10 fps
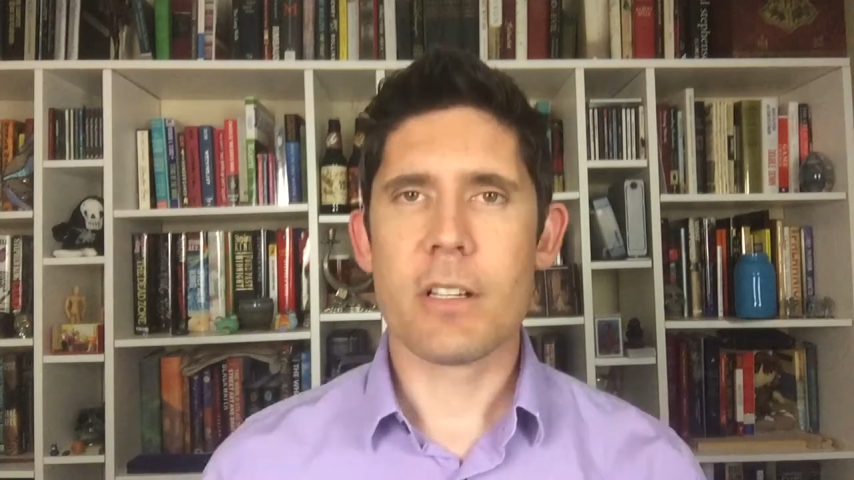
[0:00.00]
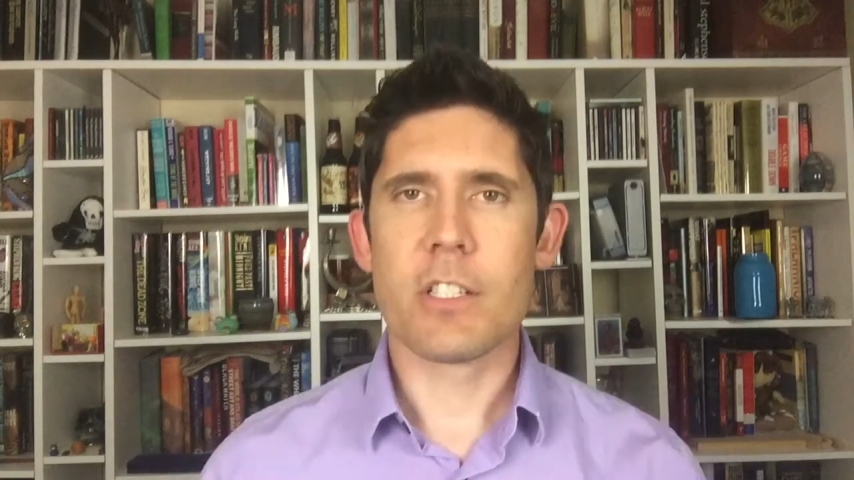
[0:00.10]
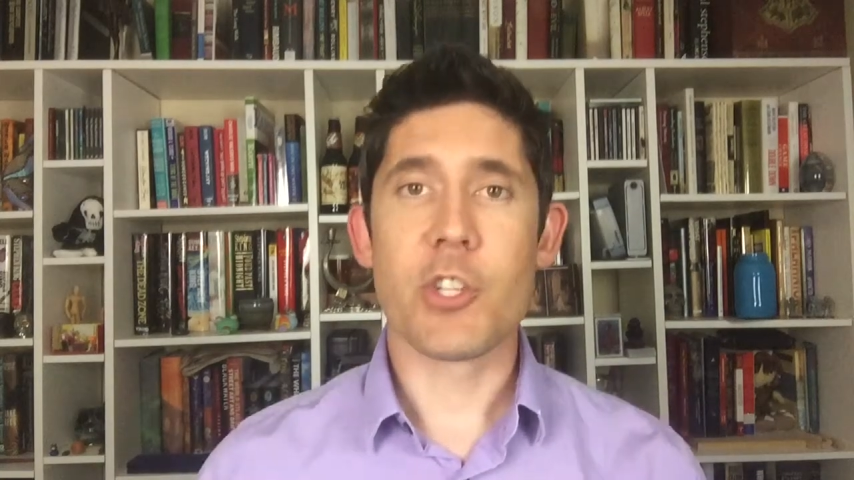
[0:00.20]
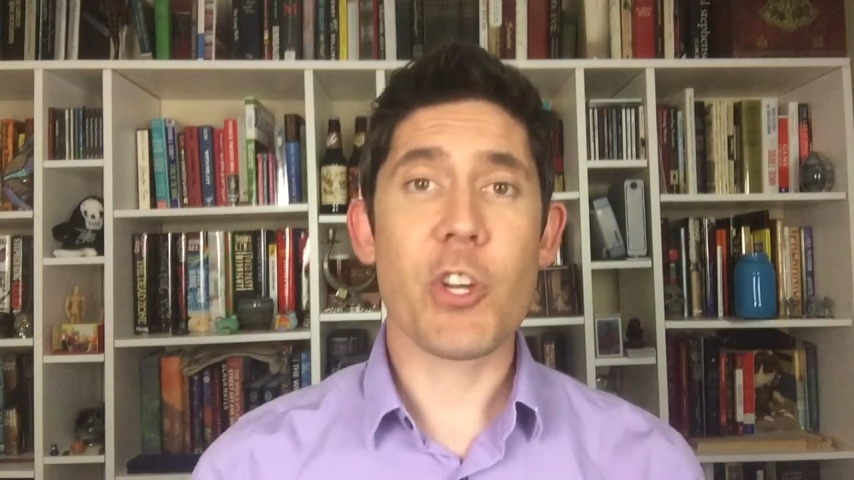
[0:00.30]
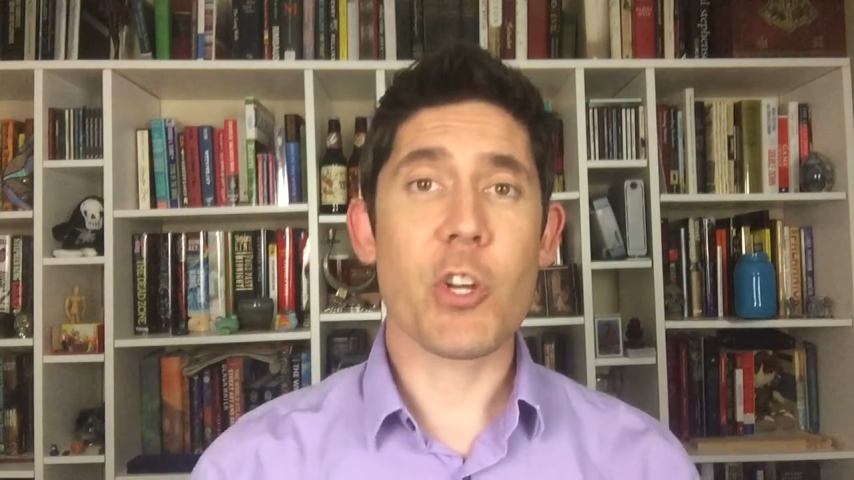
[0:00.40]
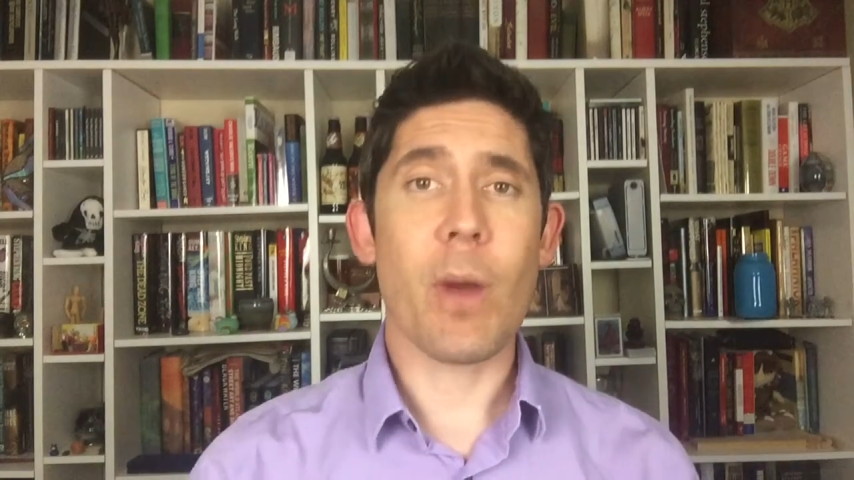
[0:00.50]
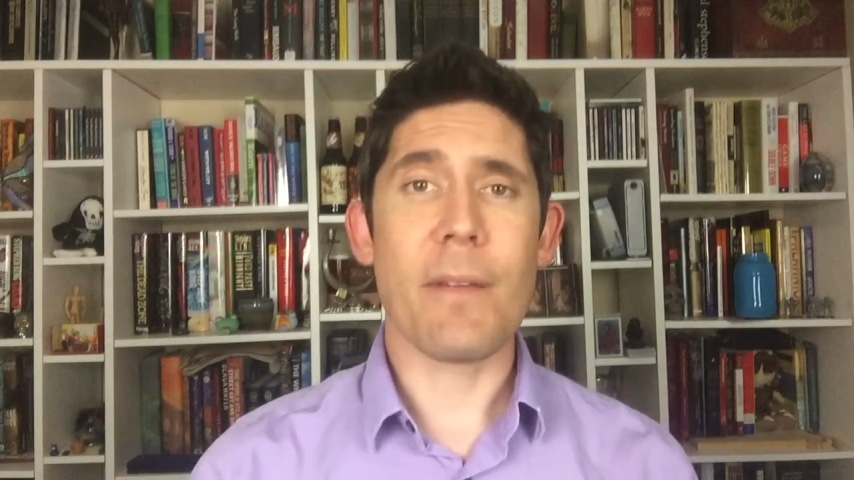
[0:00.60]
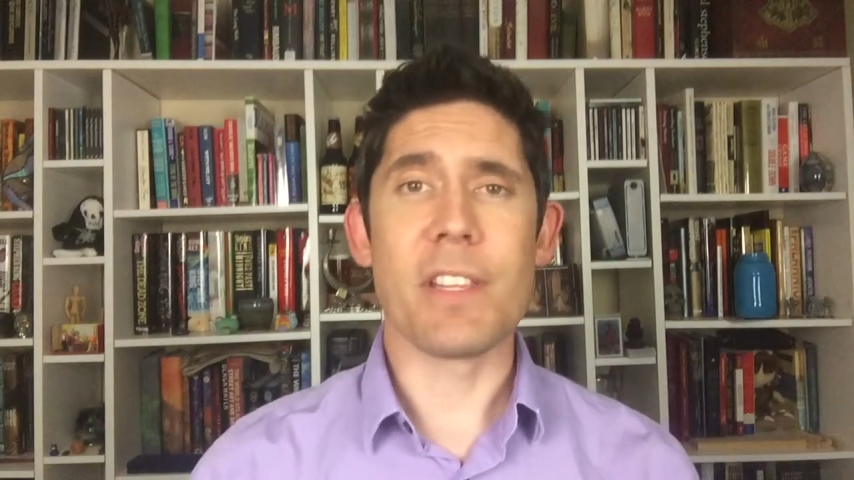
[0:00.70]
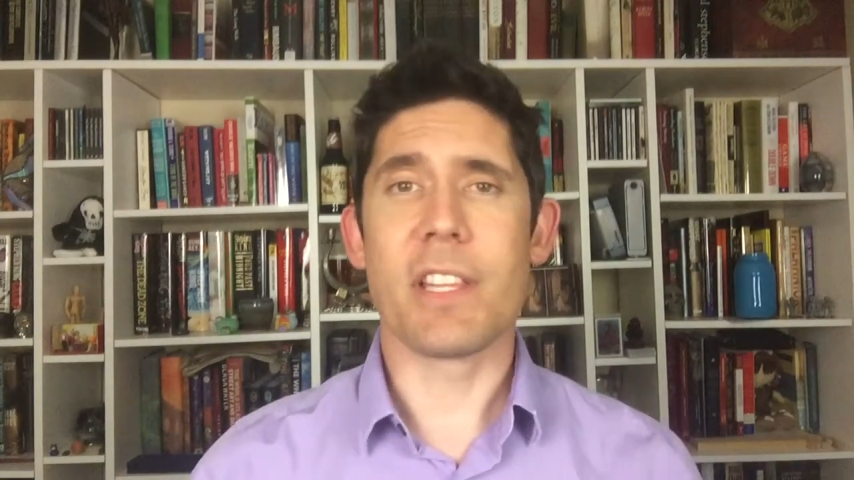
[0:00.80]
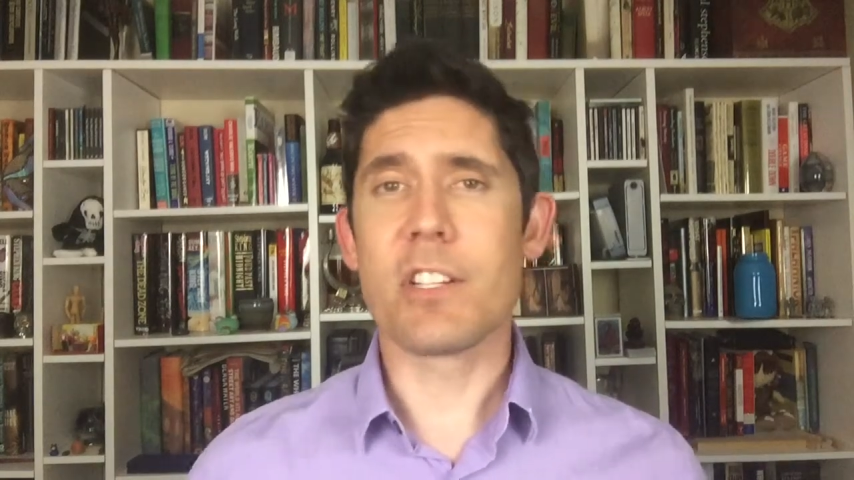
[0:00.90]
So there you
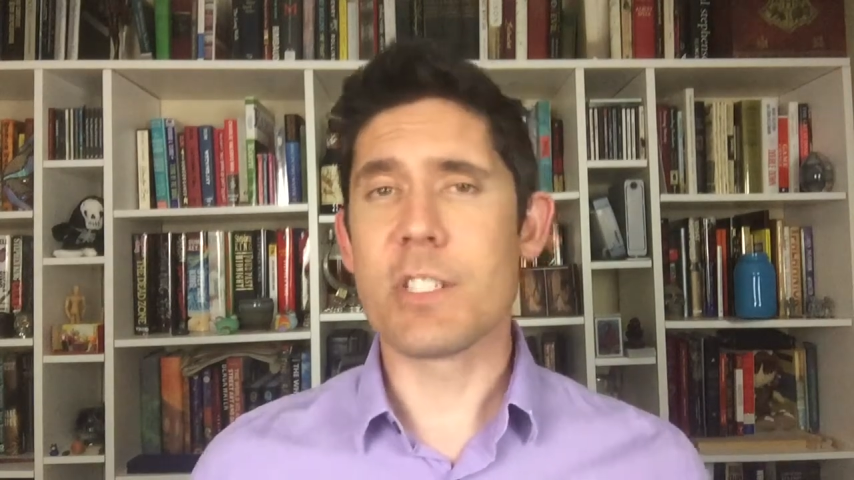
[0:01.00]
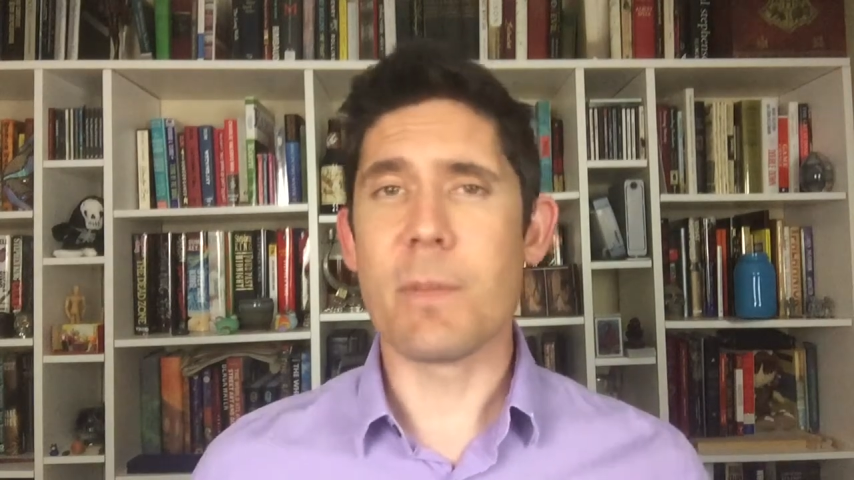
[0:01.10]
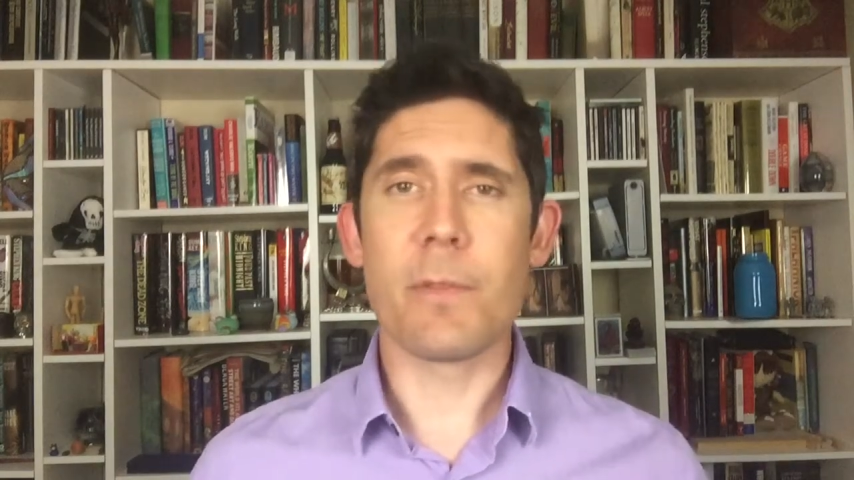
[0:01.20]
have it. There's some